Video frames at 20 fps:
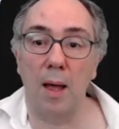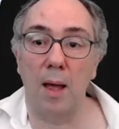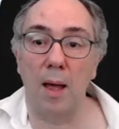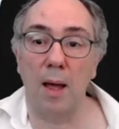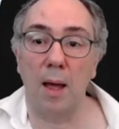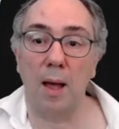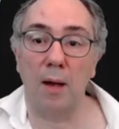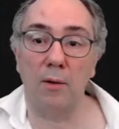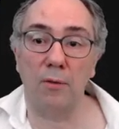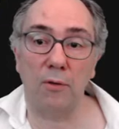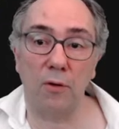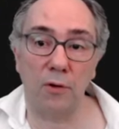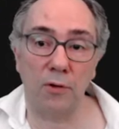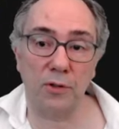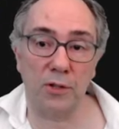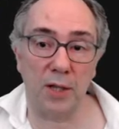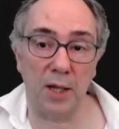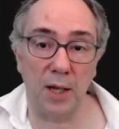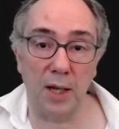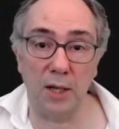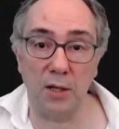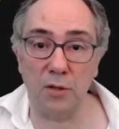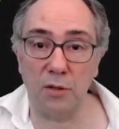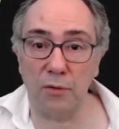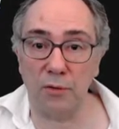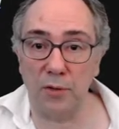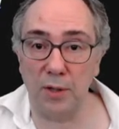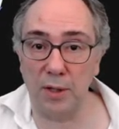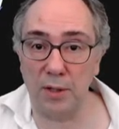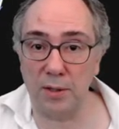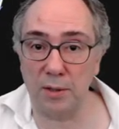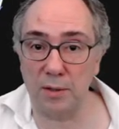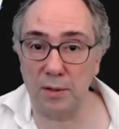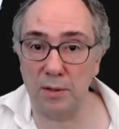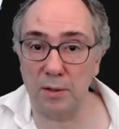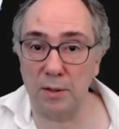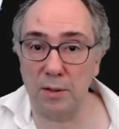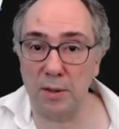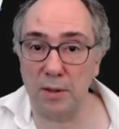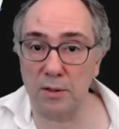And of course, each of these
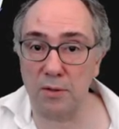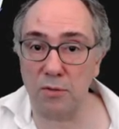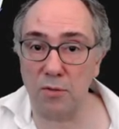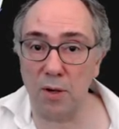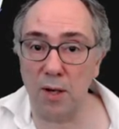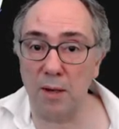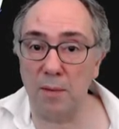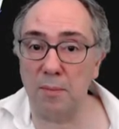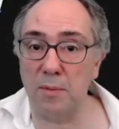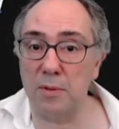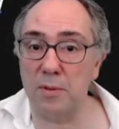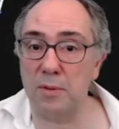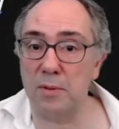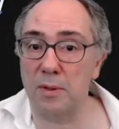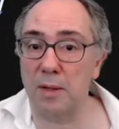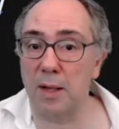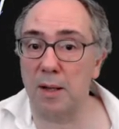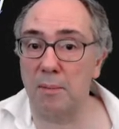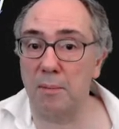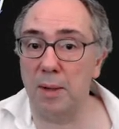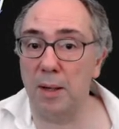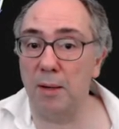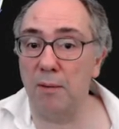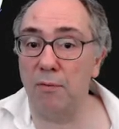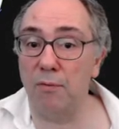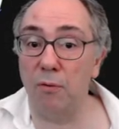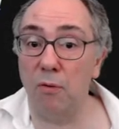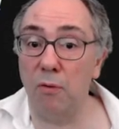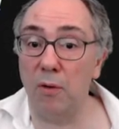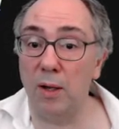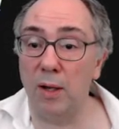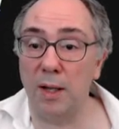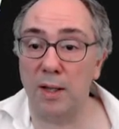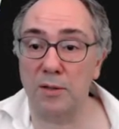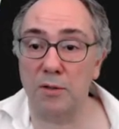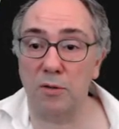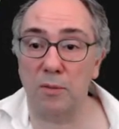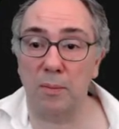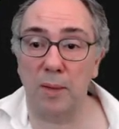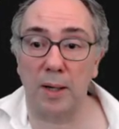streams can be fully
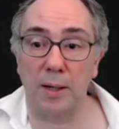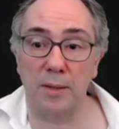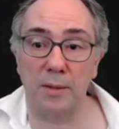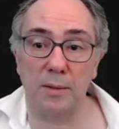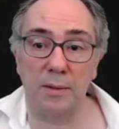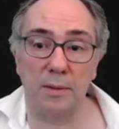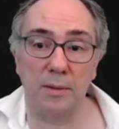customized.